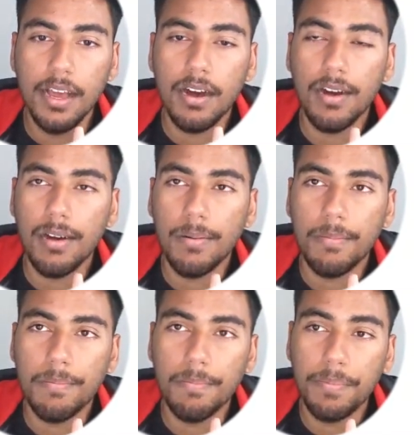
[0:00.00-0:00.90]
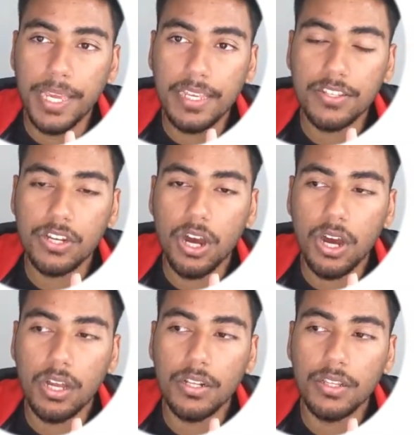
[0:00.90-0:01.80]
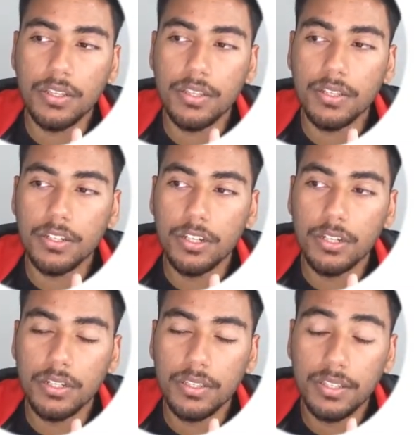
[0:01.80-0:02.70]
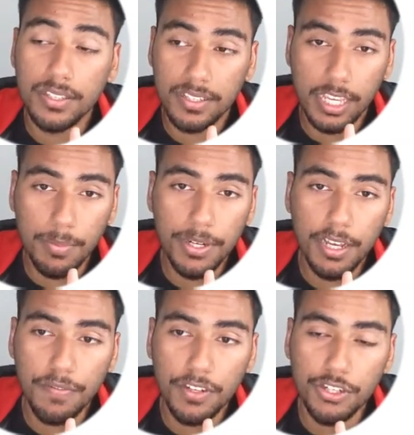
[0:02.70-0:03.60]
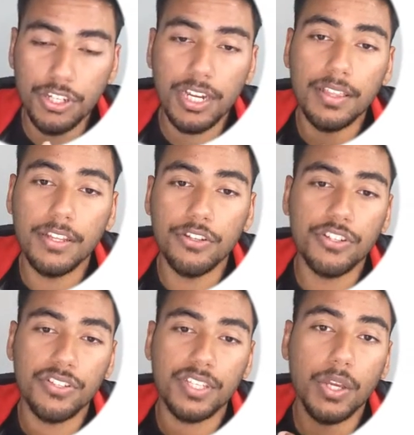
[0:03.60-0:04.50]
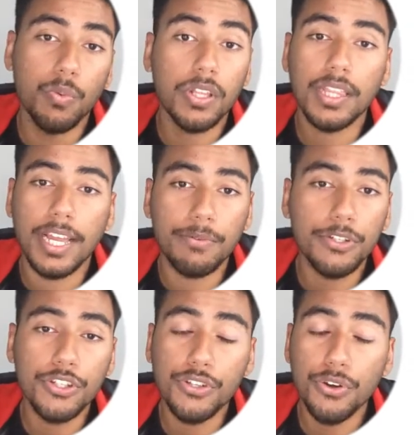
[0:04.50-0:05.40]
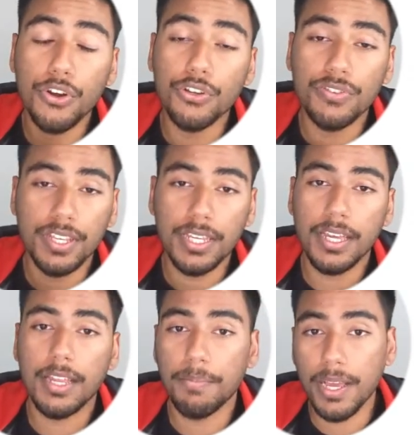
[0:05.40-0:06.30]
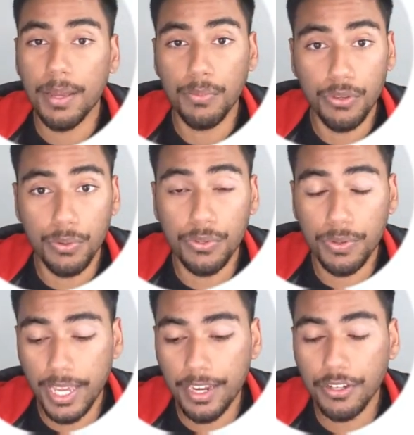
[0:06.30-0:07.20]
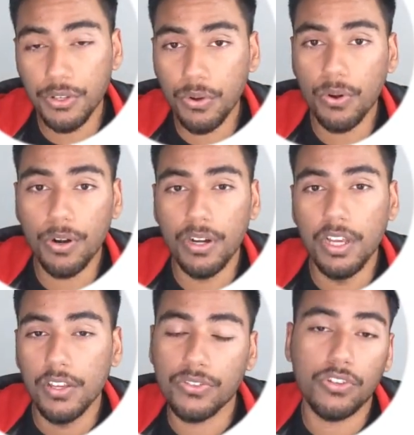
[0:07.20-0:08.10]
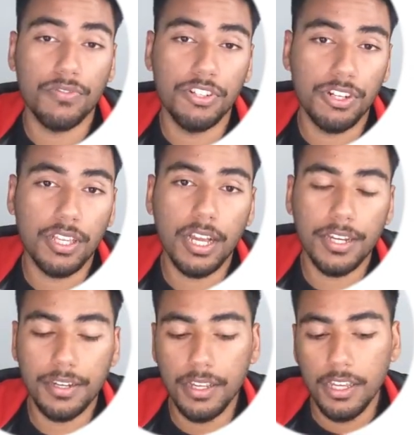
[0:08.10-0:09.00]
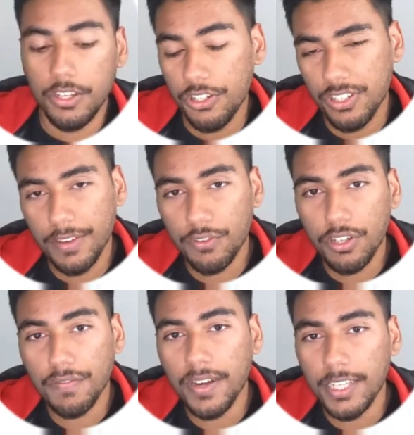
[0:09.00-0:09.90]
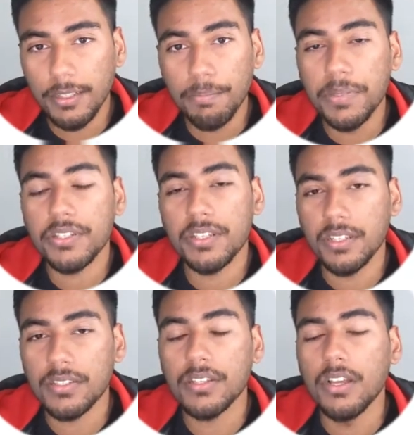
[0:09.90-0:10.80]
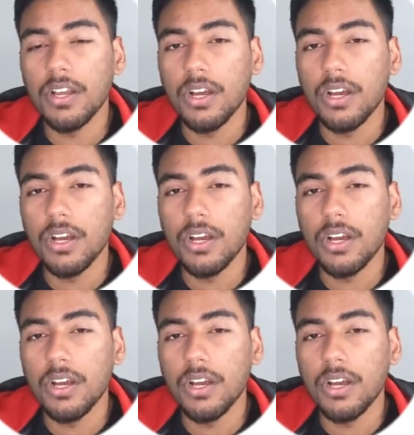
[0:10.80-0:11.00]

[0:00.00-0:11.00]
um, based on the the schema definition, and then you just say what language you're using, and bam, you you get your serving your client. You just have to define the business